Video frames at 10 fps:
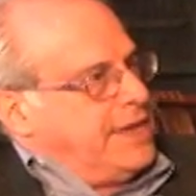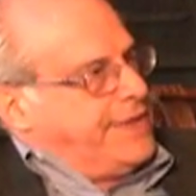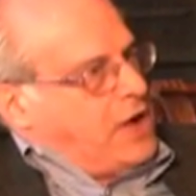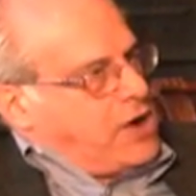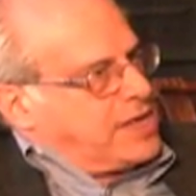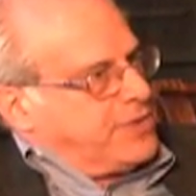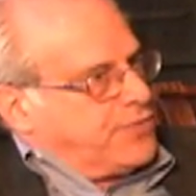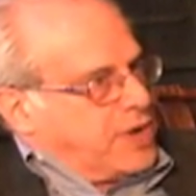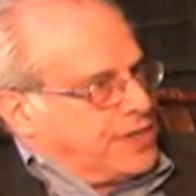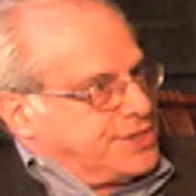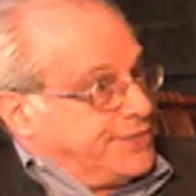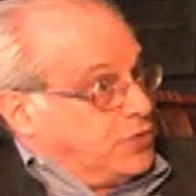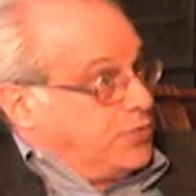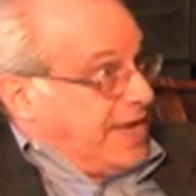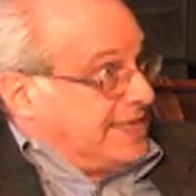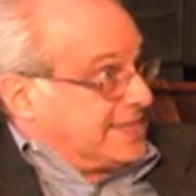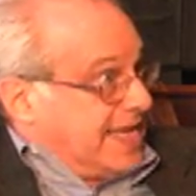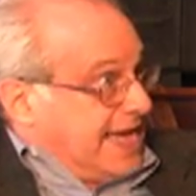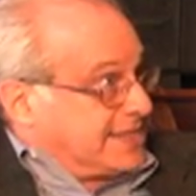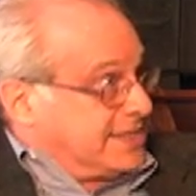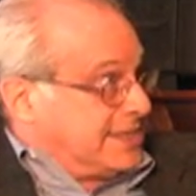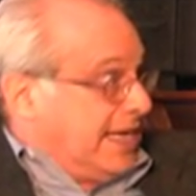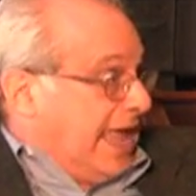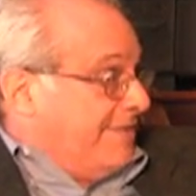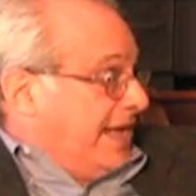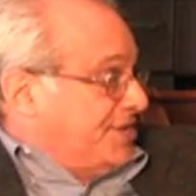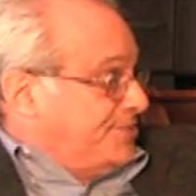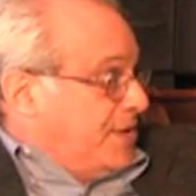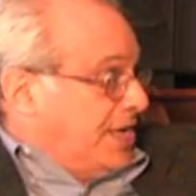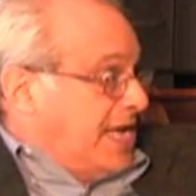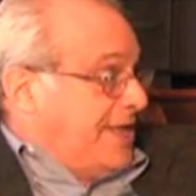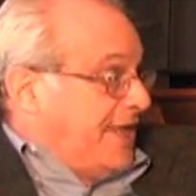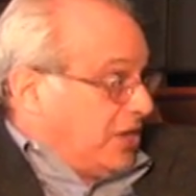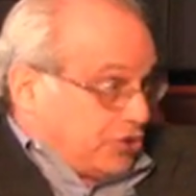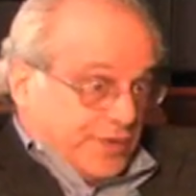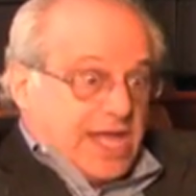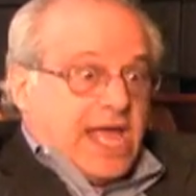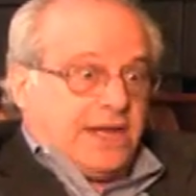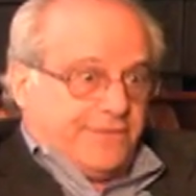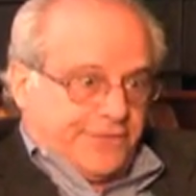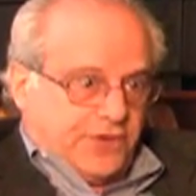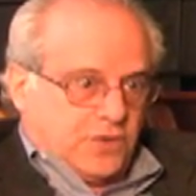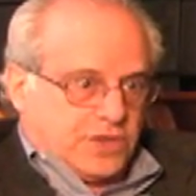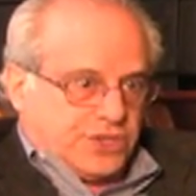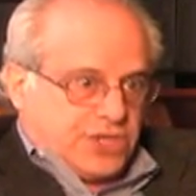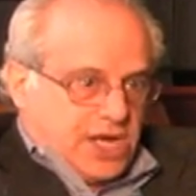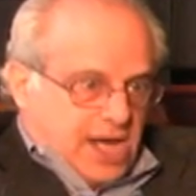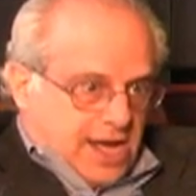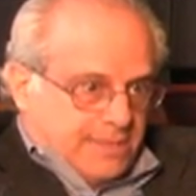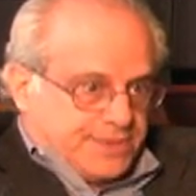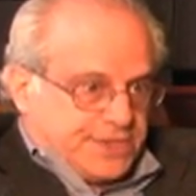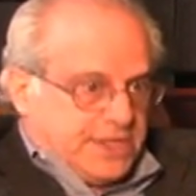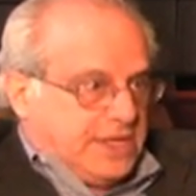The argument runs, if you raise taxes, they'll have less money and they'll create fewer jobs.